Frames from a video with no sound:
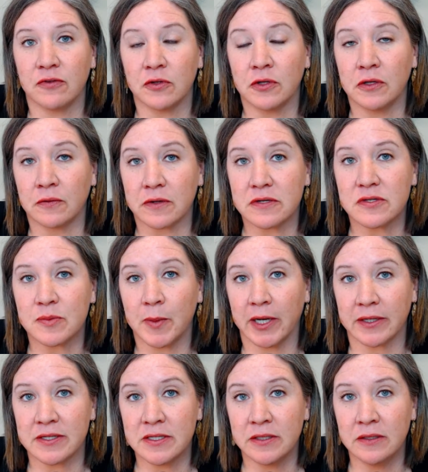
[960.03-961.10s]
feeling
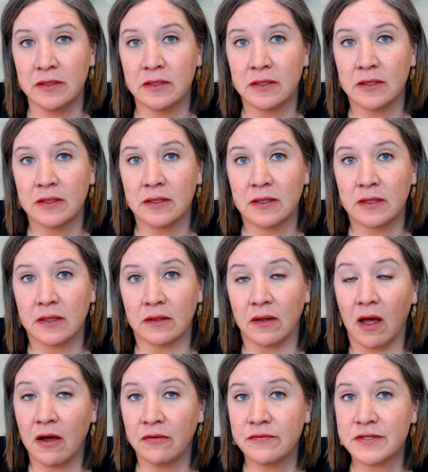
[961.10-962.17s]
respected,
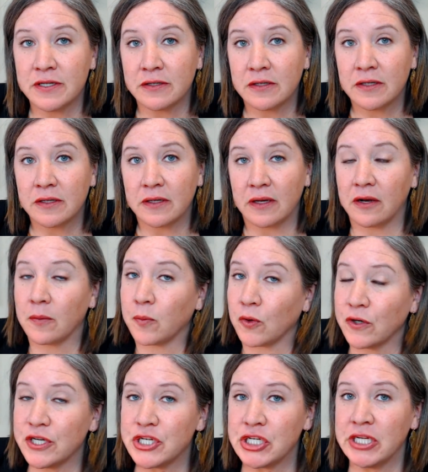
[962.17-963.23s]
loved, and
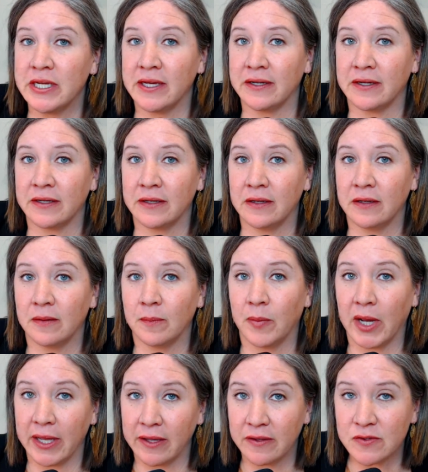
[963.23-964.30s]
appreciated
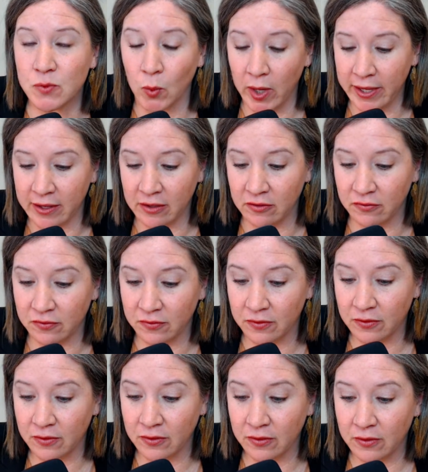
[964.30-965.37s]
by his wife.
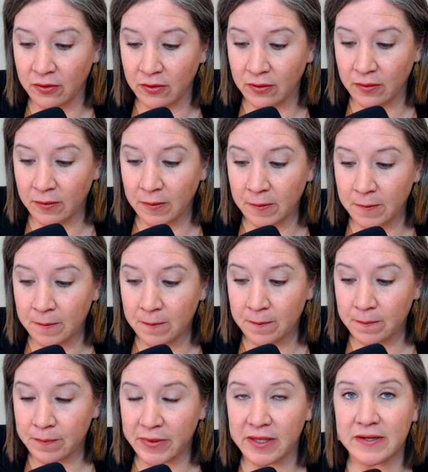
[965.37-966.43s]

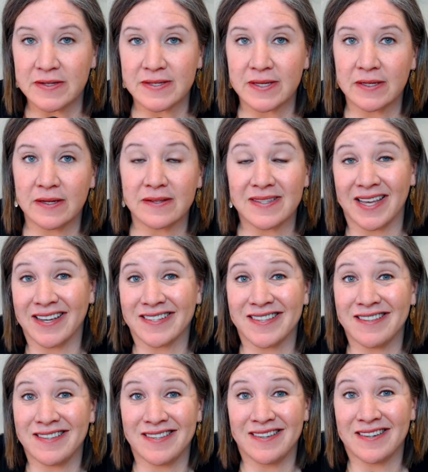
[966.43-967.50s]
Sex
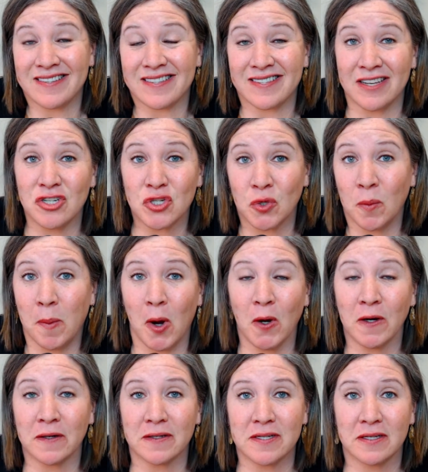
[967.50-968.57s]
is an essential
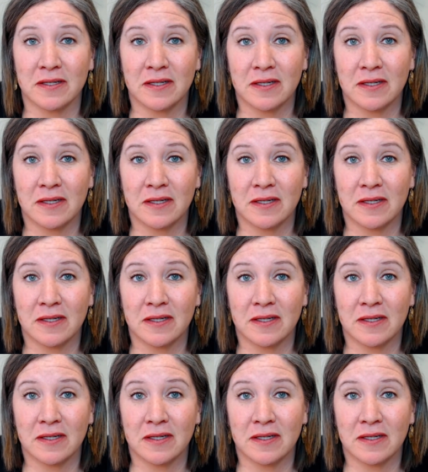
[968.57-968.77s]
part